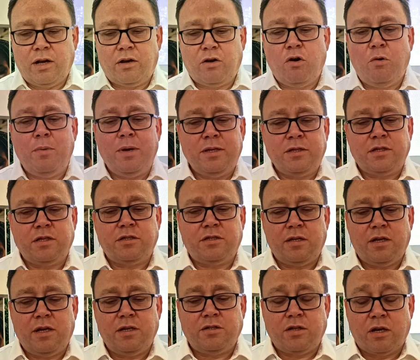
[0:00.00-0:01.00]
Cummins
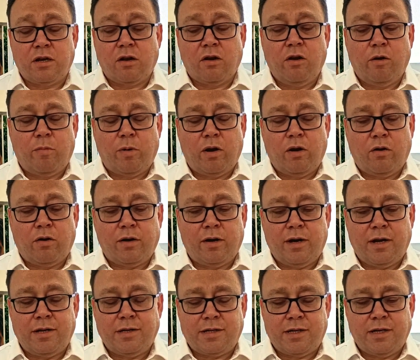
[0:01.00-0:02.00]
as a global
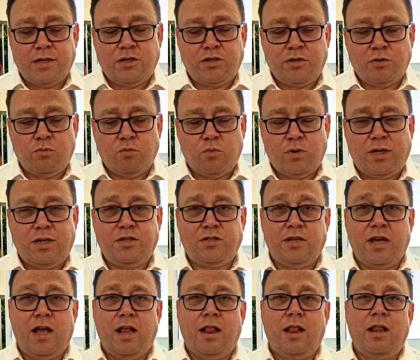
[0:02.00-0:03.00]
organization, we
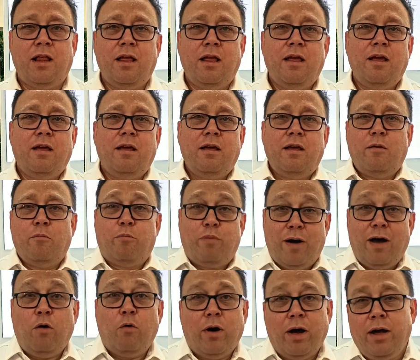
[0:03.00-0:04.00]
sell
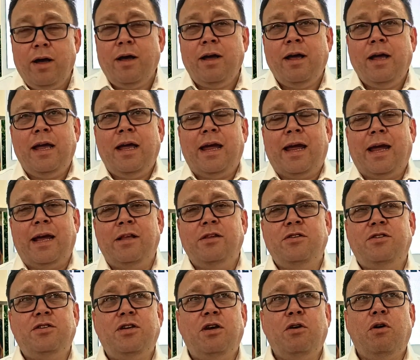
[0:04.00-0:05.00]
power
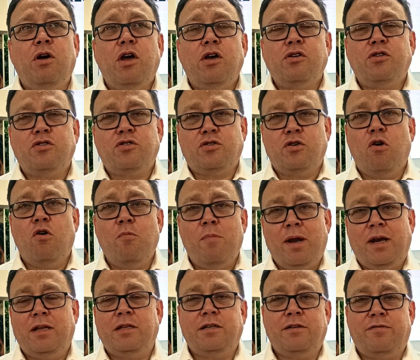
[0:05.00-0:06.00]
into so
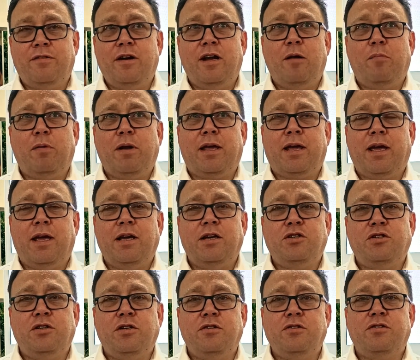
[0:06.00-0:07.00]
many different
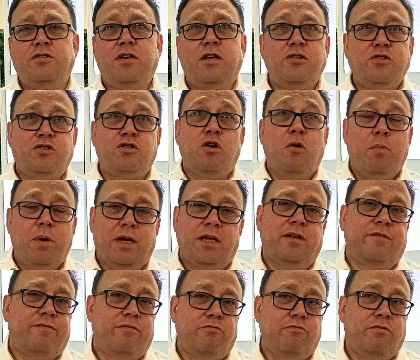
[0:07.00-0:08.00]
applications and so
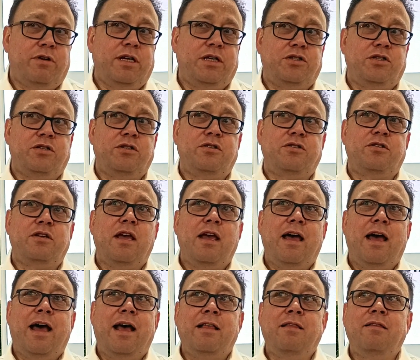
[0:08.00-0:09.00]
many different regions,
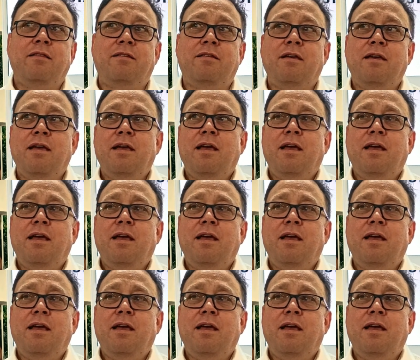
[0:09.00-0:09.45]
and